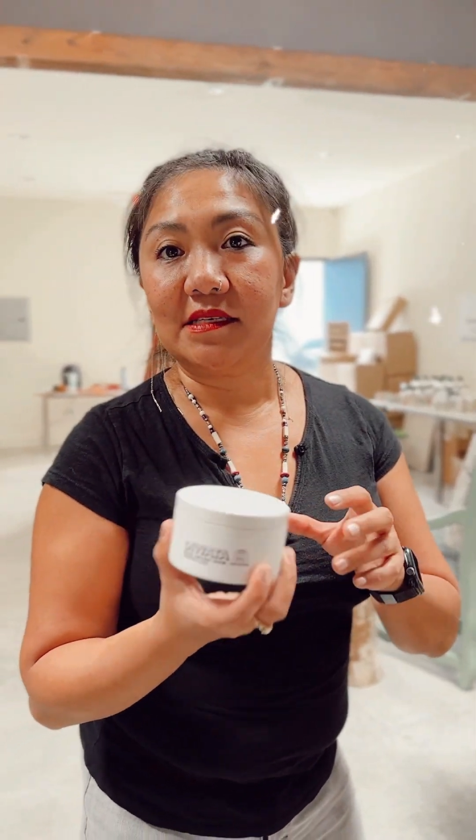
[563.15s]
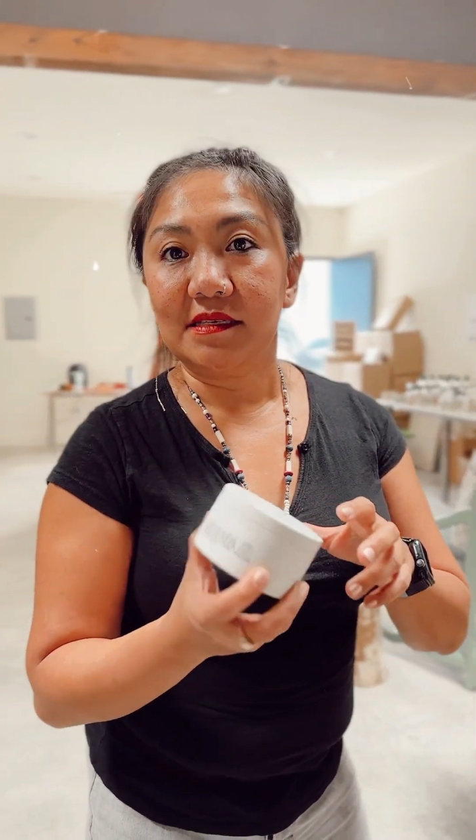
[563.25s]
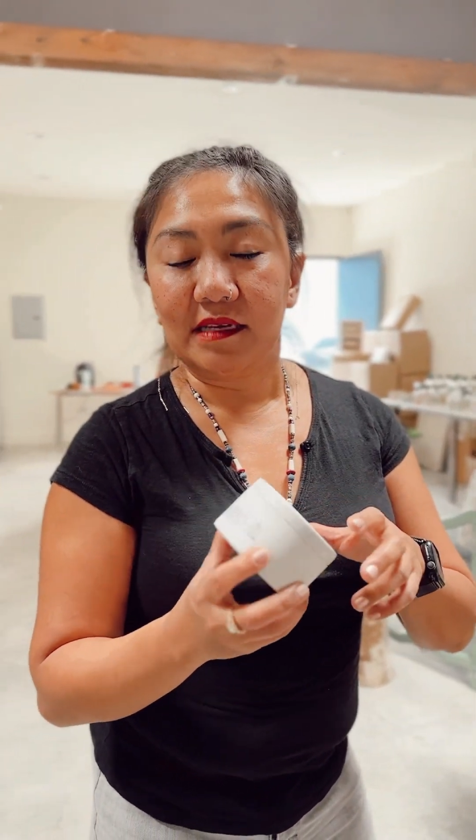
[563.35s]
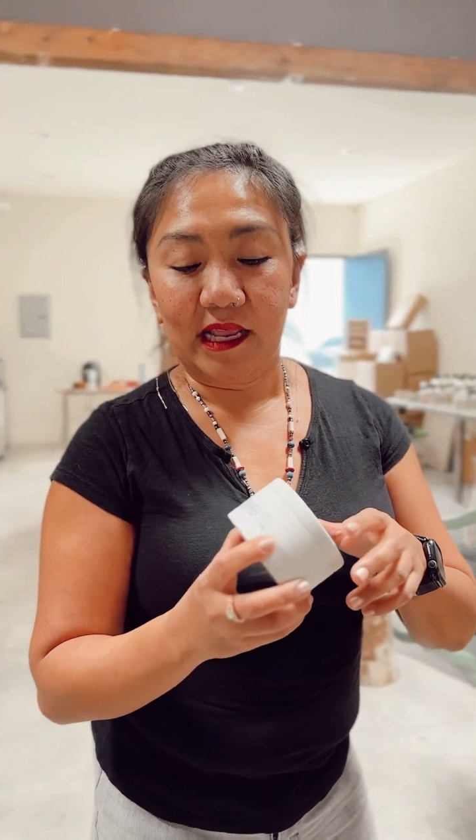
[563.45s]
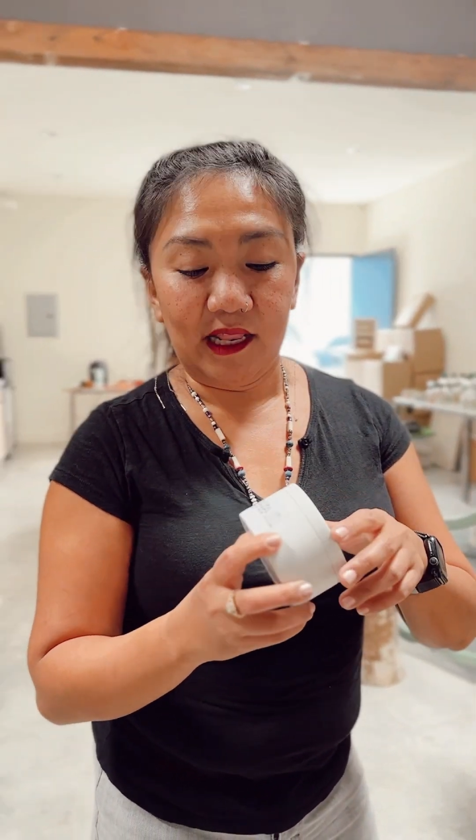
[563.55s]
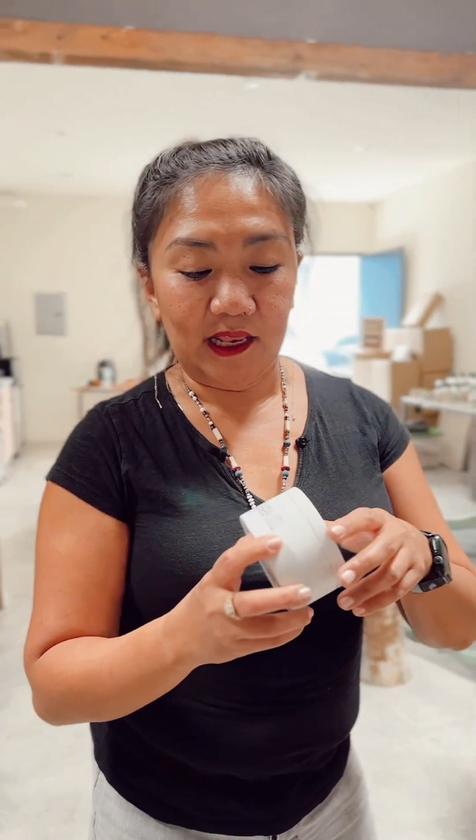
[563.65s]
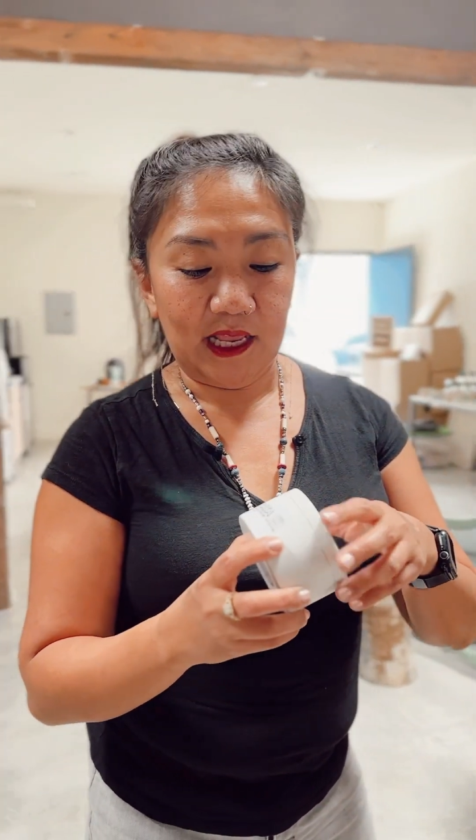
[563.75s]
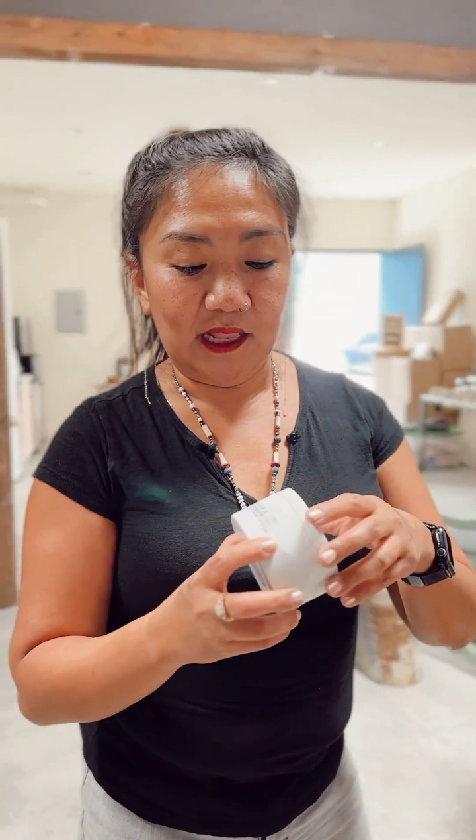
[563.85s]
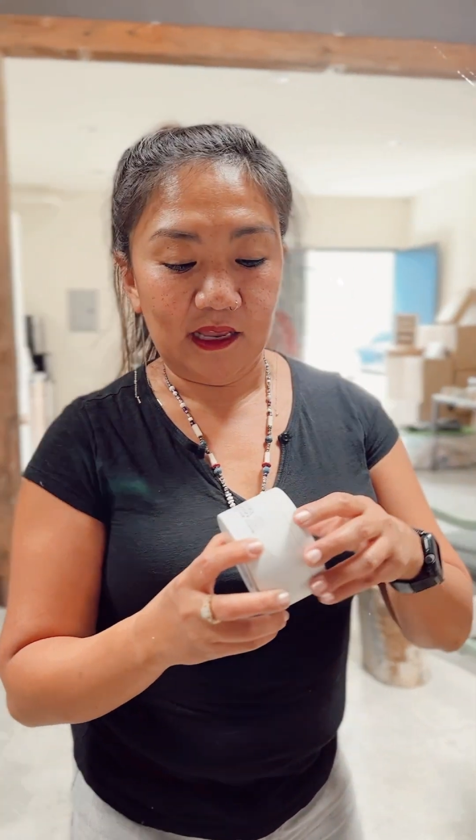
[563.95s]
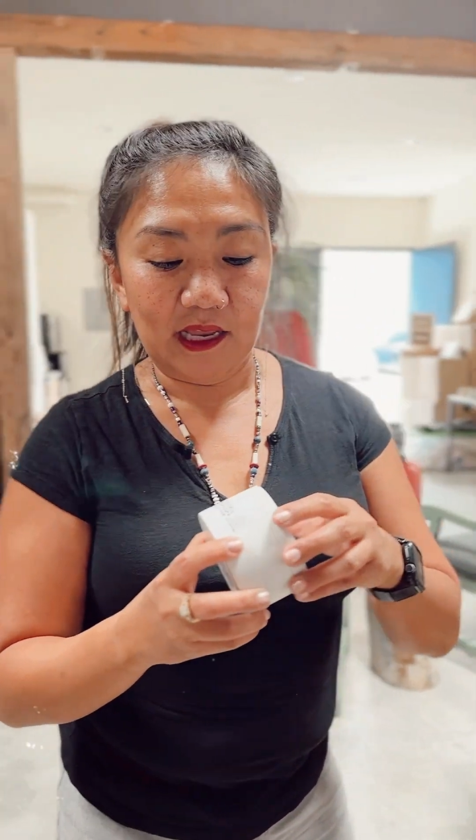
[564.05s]
Oh,
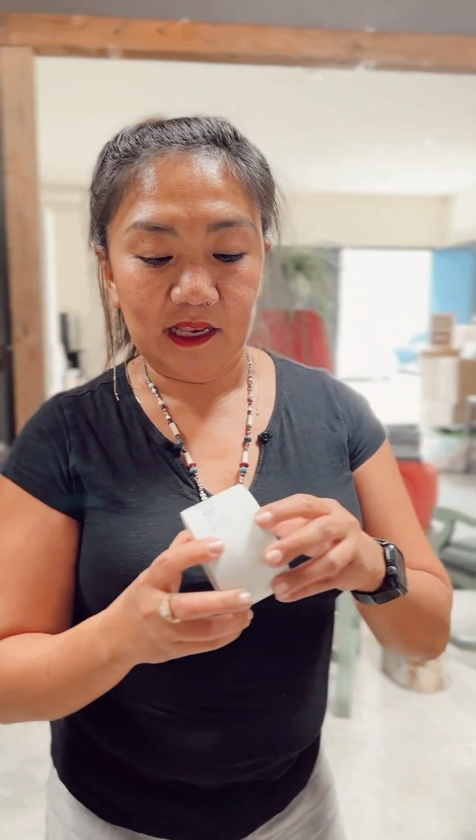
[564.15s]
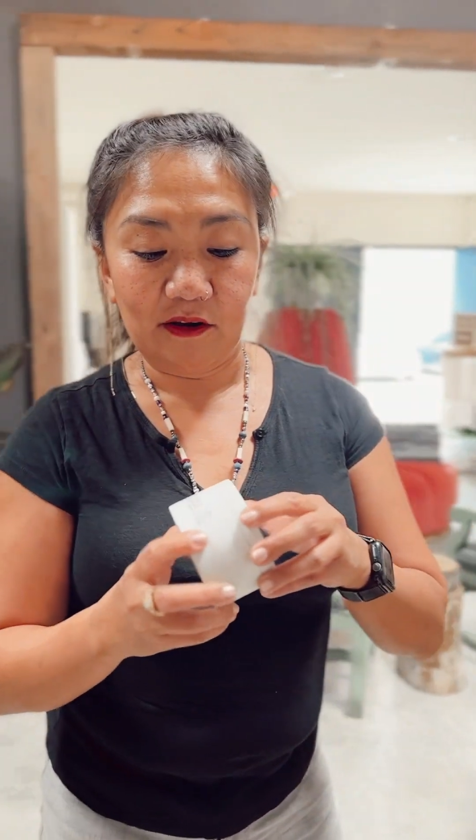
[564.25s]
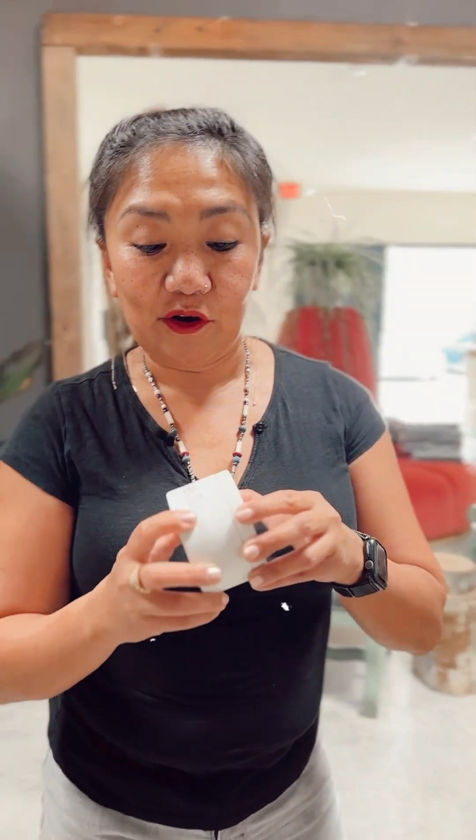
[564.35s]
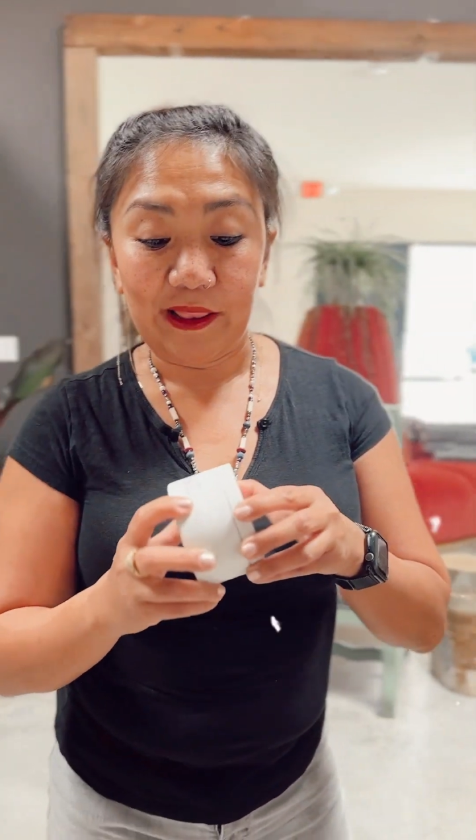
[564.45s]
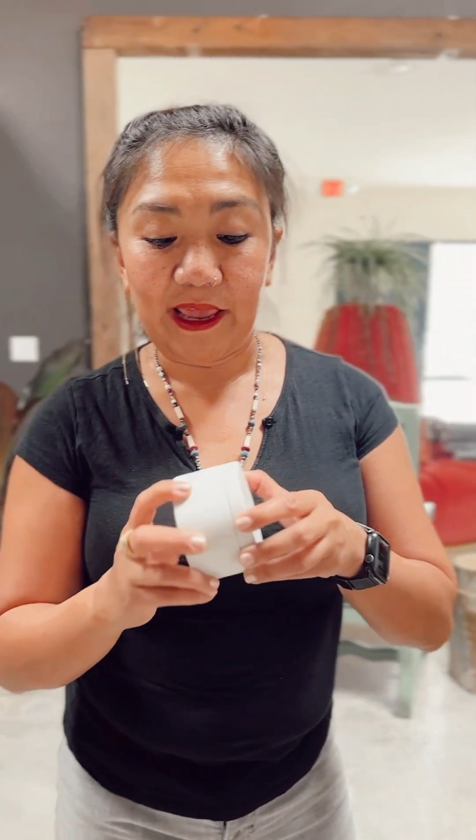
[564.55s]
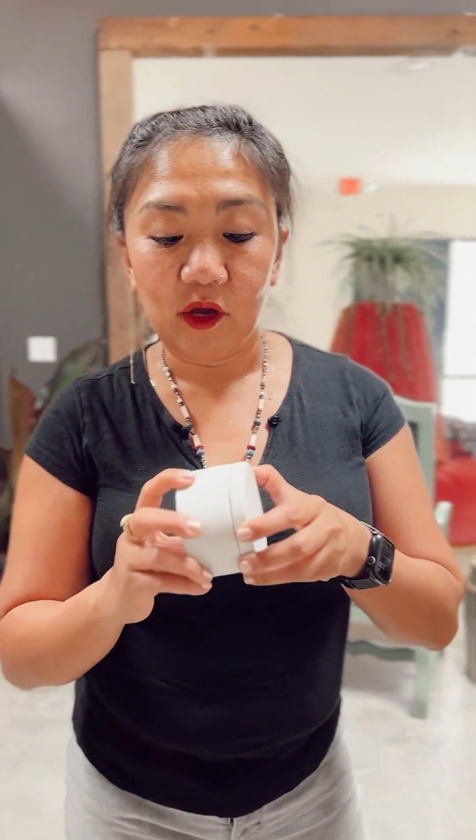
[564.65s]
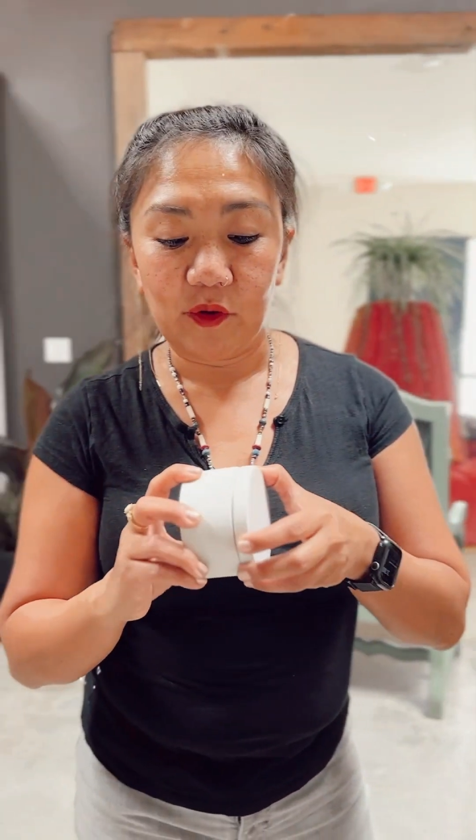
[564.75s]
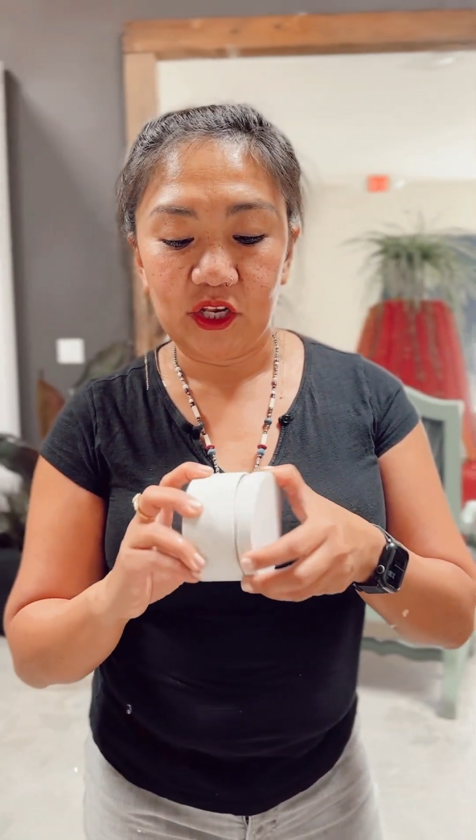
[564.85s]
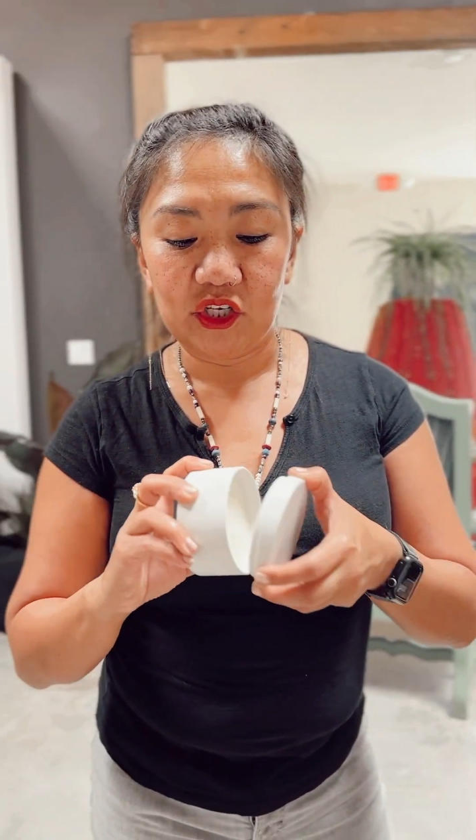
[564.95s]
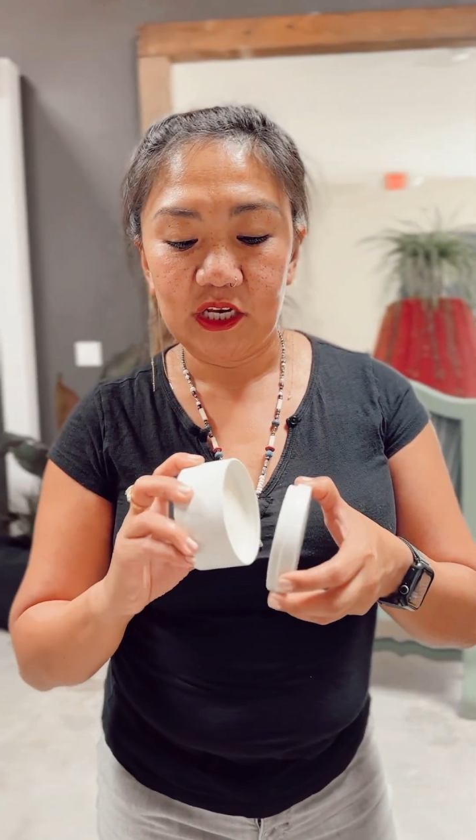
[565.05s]
okay. In, in, our
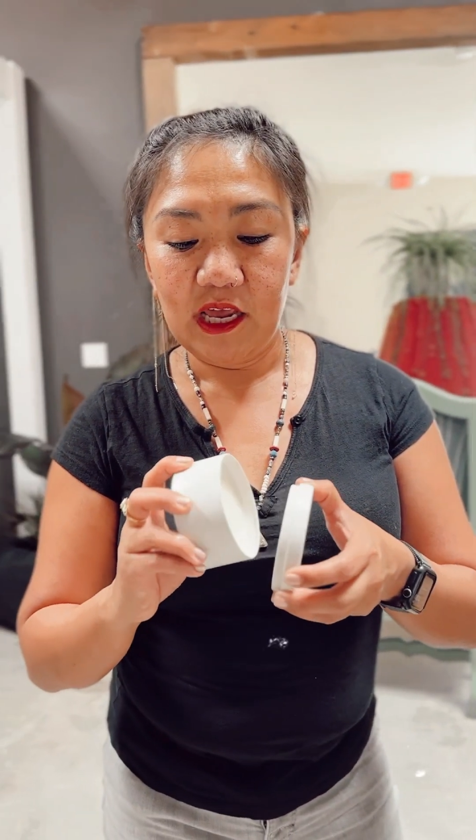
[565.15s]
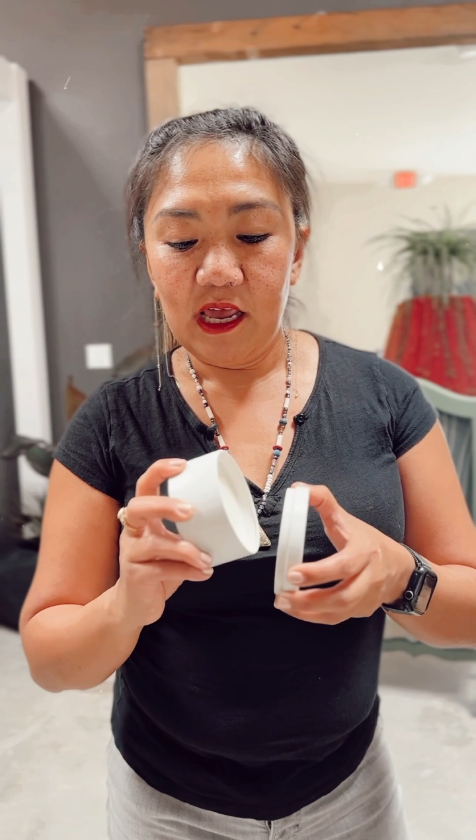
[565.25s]
language.